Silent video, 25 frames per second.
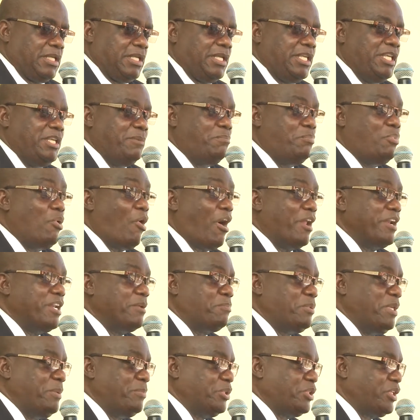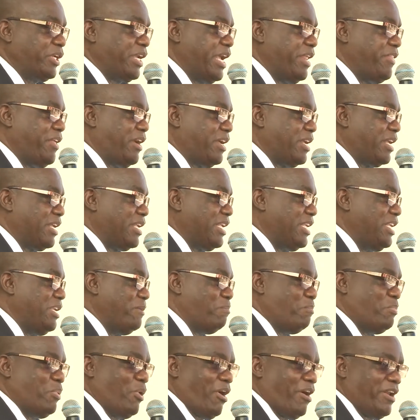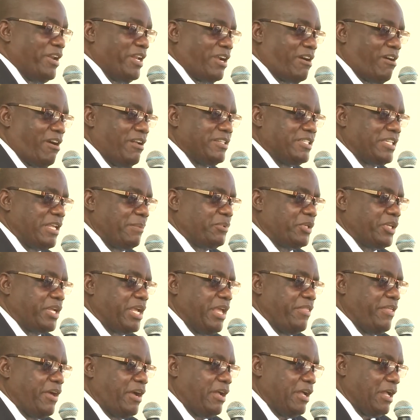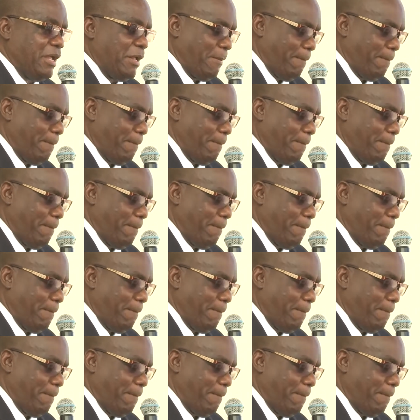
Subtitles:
He brought the people together. He brought the concept together.